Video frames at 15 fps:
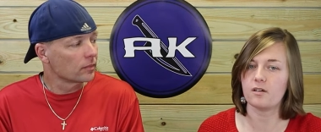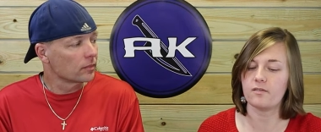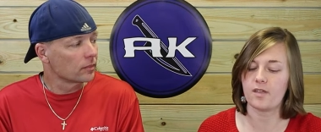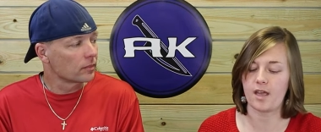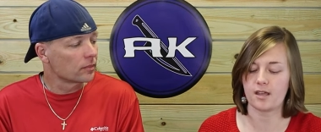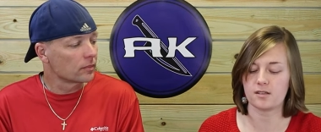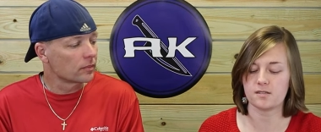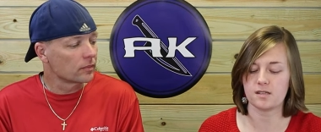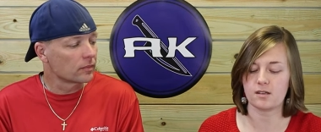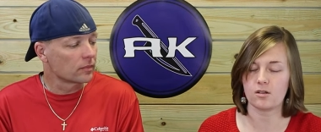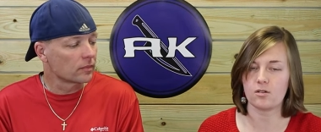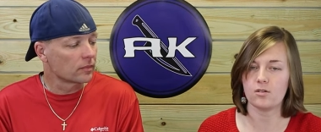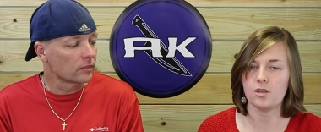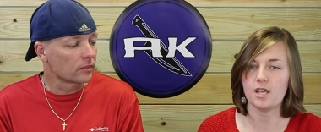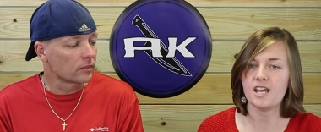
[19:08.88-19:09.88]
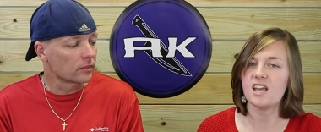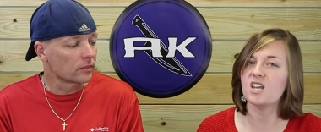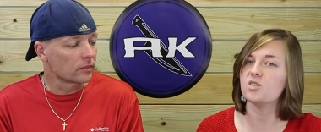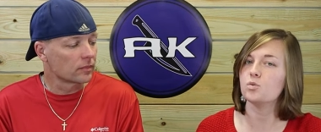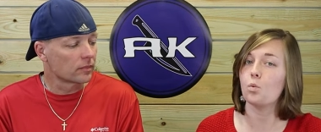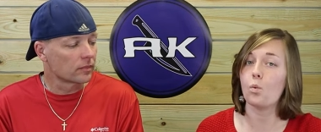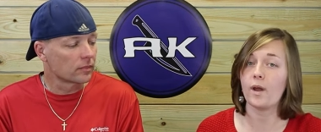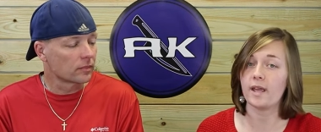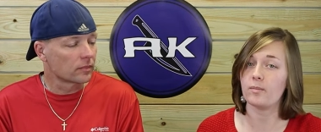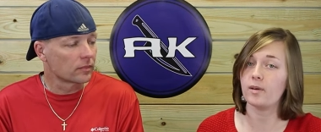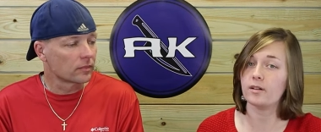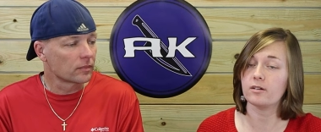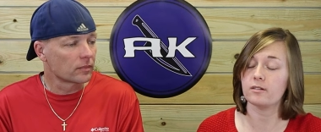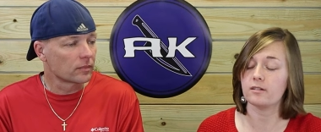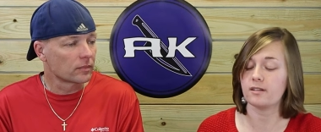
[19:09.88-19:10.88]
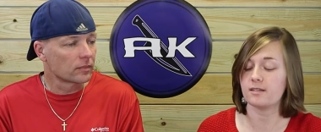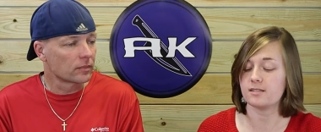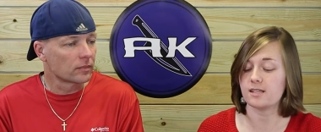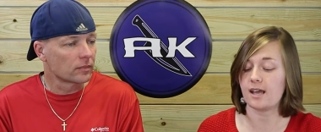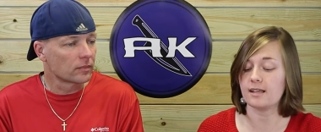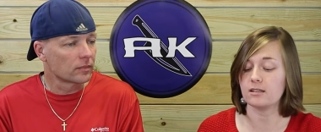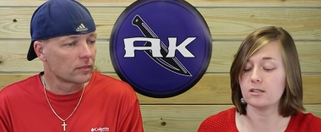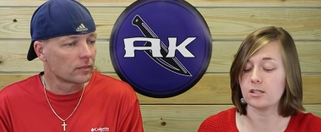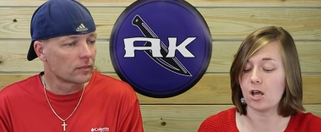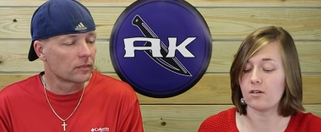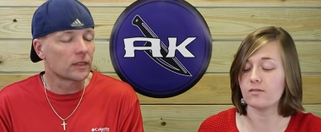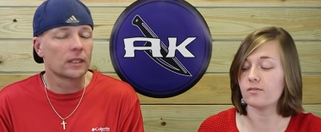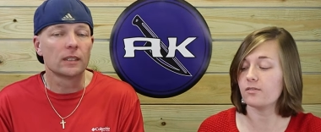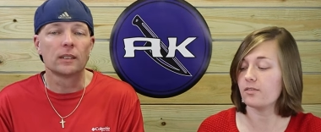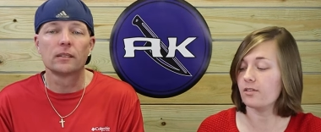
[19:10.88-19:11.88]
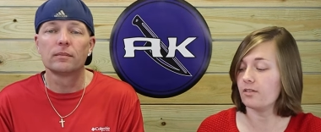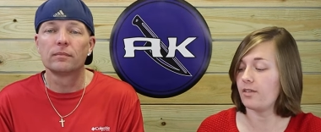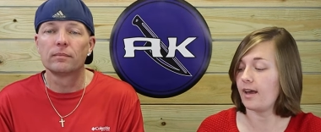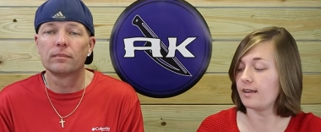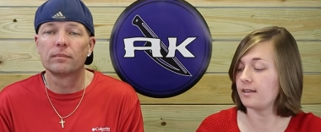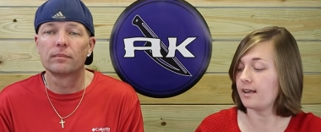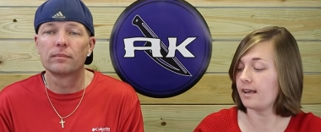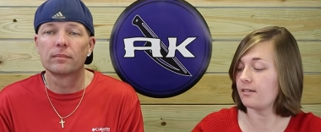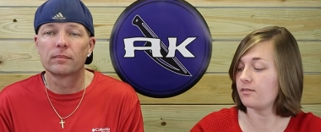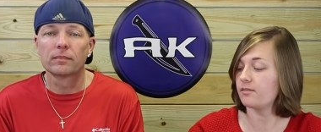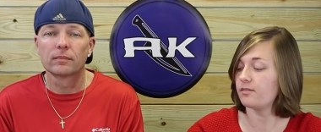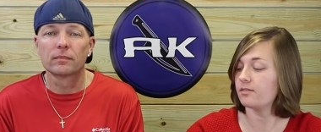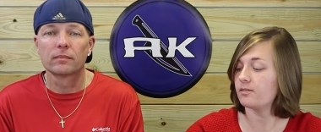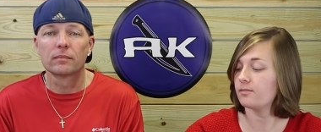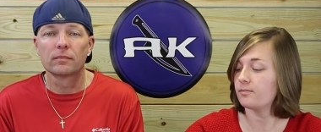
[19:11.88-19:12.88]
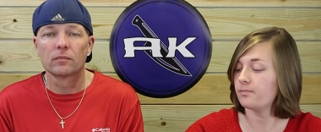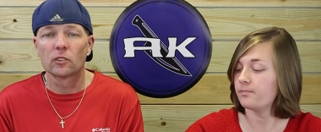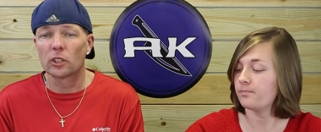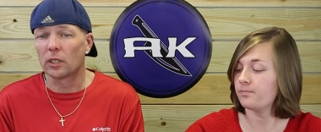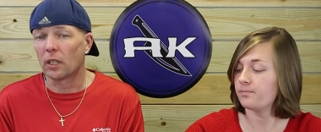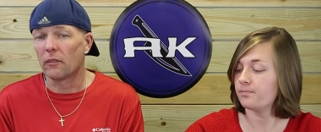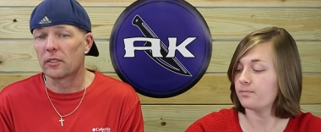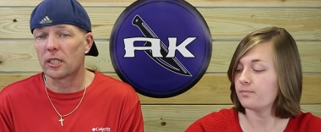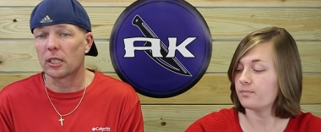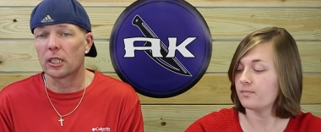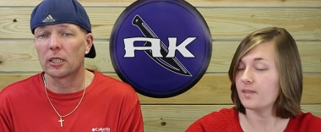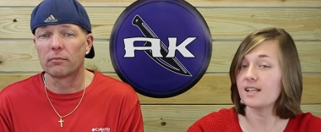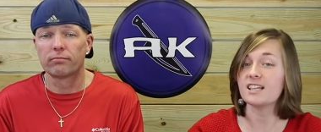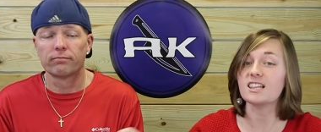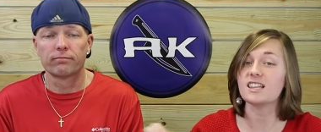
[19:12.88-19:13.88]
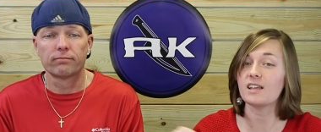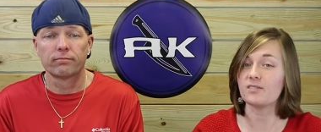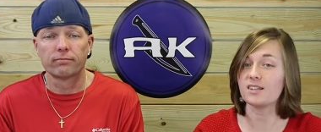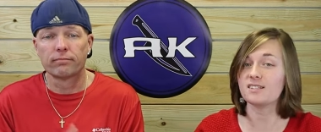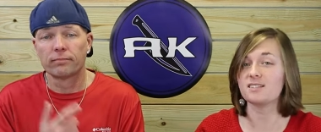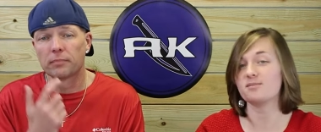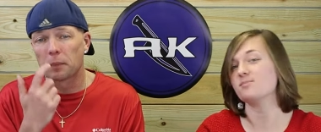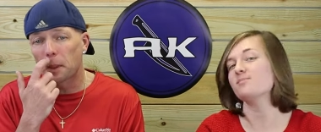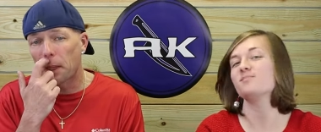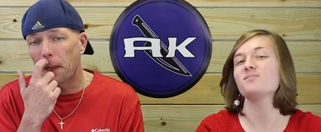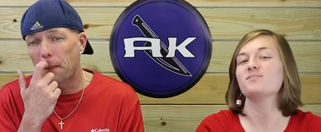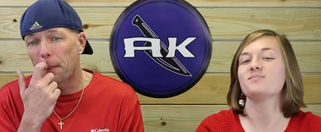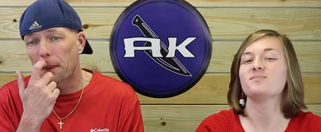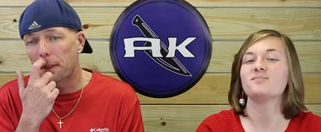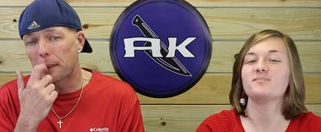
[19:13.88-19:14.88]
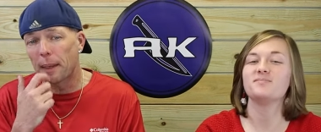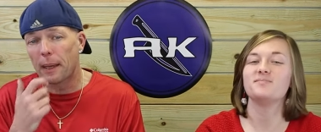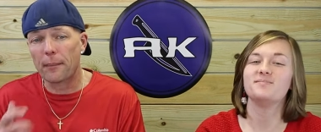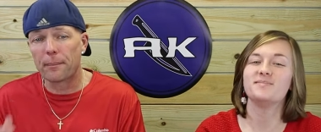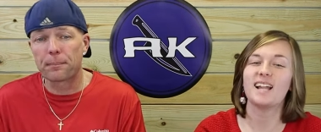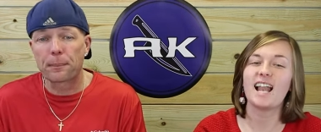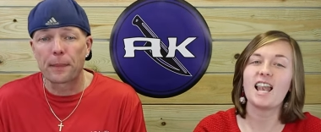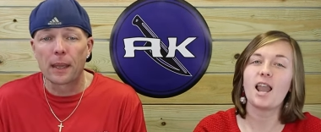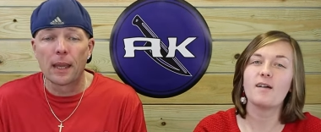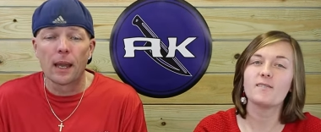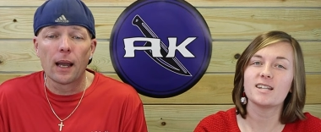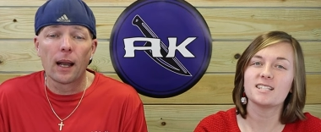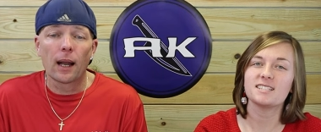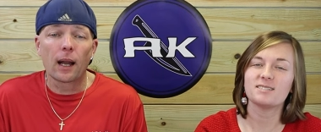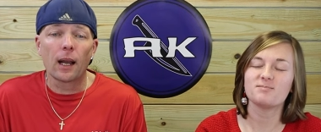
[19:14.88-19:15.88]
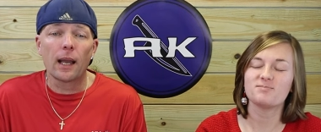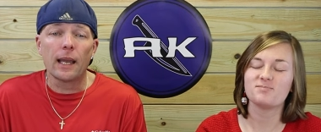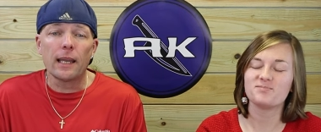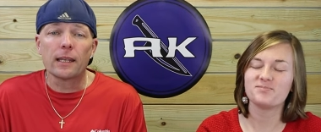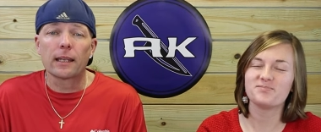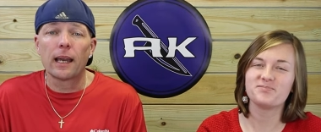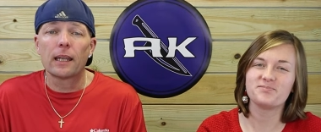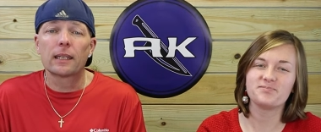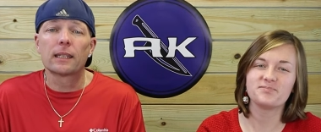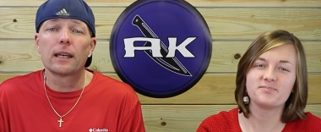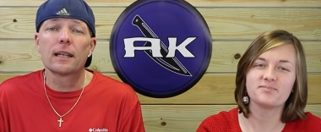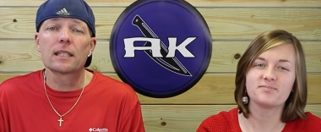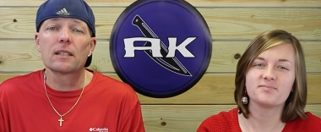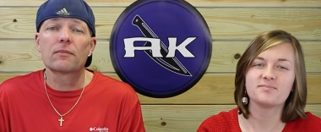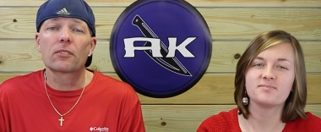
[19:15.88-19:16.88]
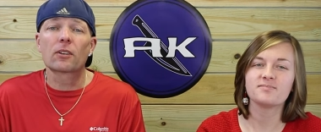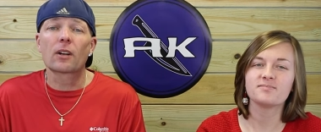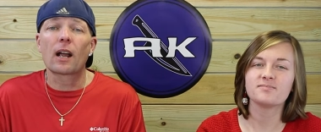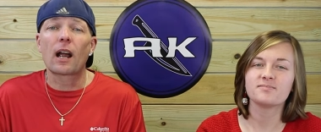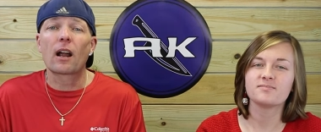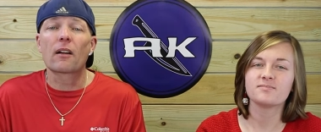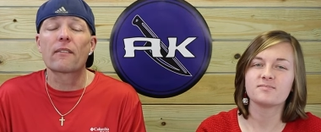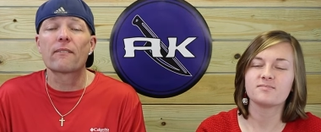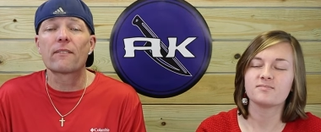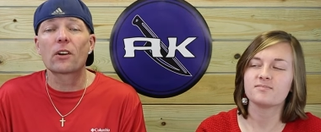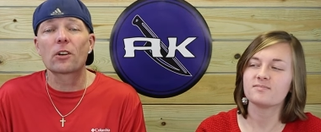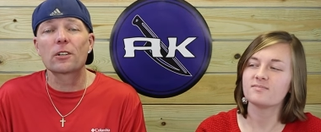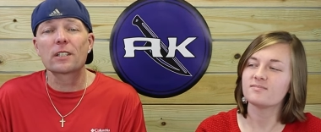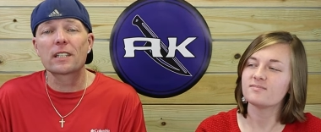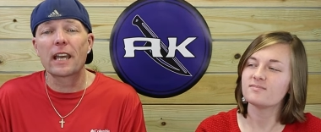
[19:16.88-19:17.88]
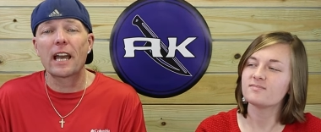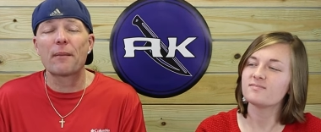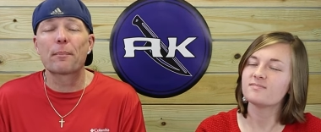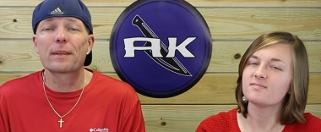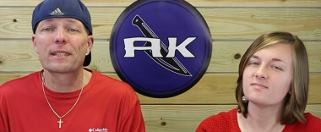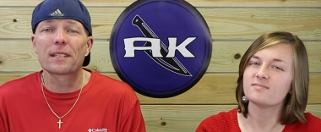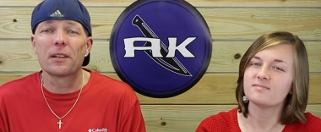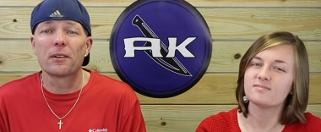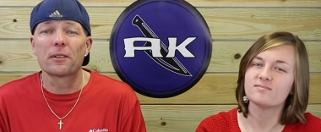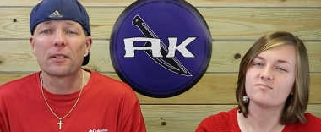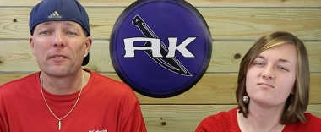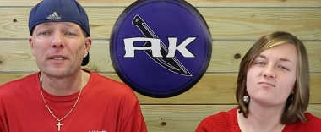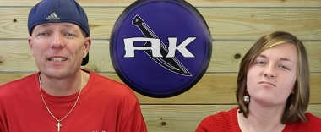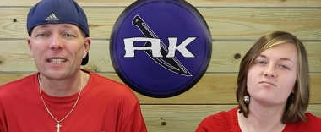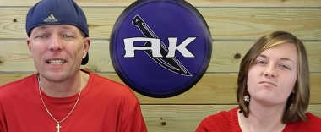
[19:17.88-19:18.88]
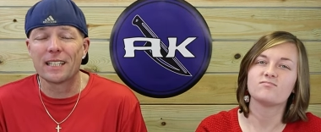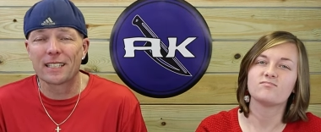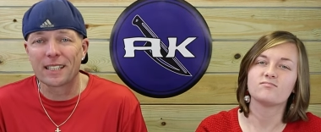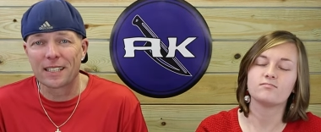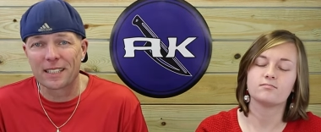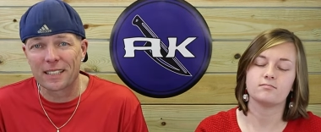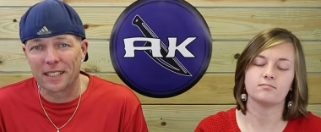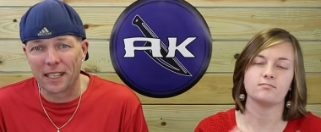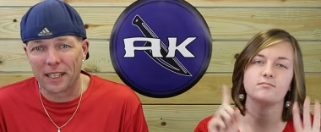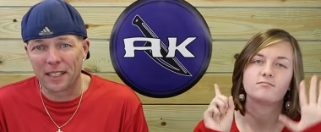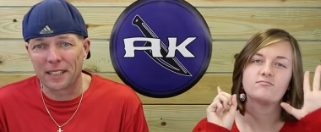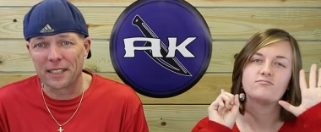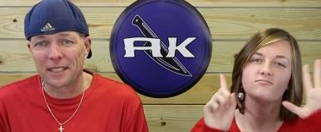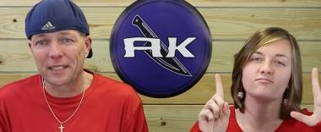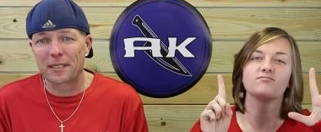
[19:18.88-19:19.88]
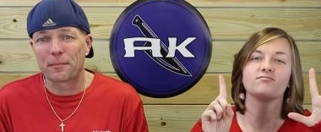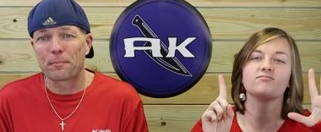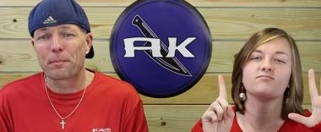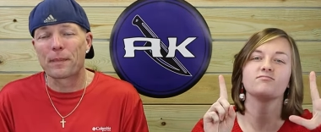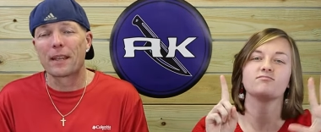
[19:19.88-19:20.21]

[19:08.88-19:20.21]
Speaker 1: of the xl is way better than this i love yeah. that knife she loves it love it
Speaker 2: can't beat that all right that does it for our first episode of season six